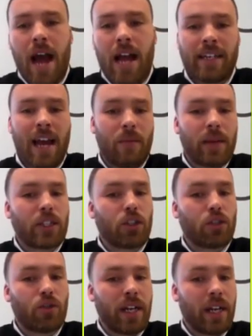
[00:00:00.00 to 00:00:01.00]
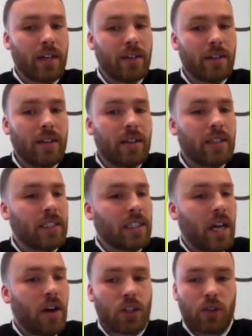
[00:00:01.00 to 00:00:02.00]
And again, we can
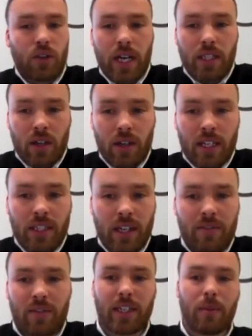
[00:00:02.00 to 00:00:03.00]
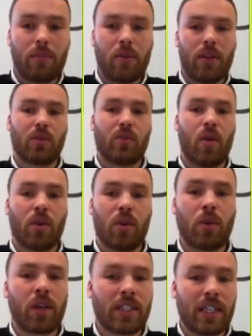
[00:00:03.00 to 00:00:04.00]
set our trigger. So let's say, for example, this one,
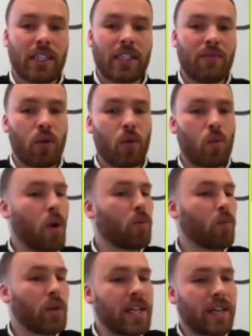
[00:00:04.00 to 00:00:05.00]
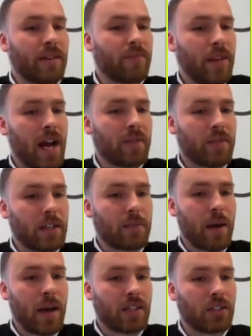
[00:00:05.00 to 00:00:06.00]
we're going to set it for 1 week after this
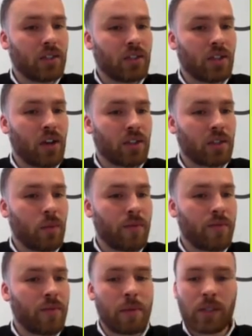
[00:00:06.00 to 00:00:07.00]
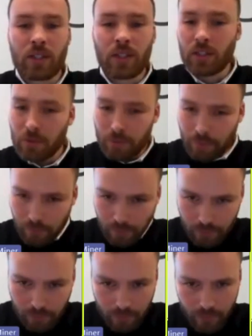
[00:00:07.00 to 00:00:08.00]
person started with the business.
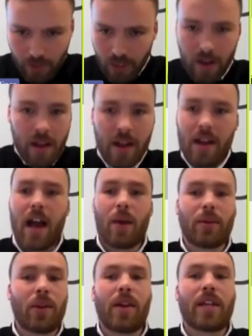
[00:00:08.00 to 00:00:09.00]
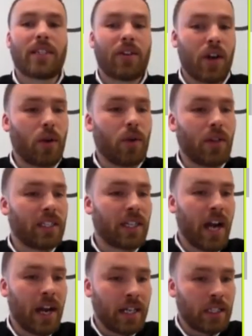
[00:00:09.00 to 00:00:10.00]
And we don't necessarily know who the
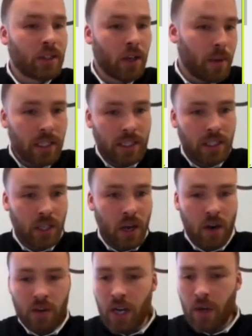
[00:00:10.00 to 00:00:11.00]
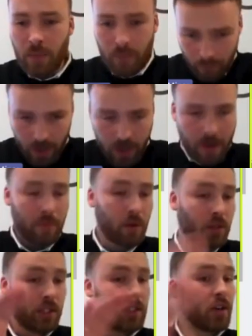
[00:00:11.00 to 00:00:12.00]
assignee is going to be in this scenario,
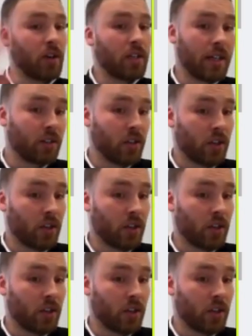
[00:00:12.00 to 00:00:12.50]
because it's going